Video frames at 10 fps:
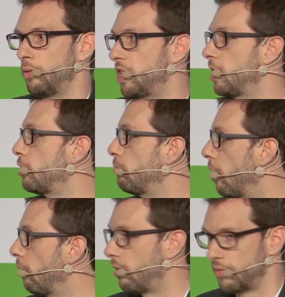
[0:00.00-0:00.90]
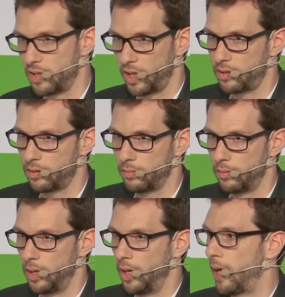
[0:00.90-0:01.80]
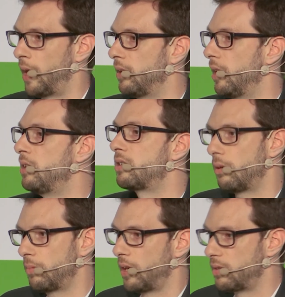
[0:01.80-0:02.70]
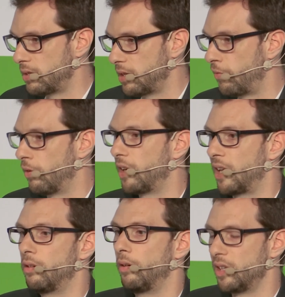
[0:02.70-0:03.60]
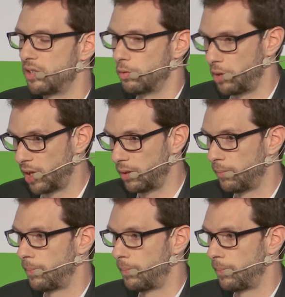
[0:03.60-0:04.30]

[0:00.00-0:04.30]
We change the role of states. And in some cases, if you look at their history,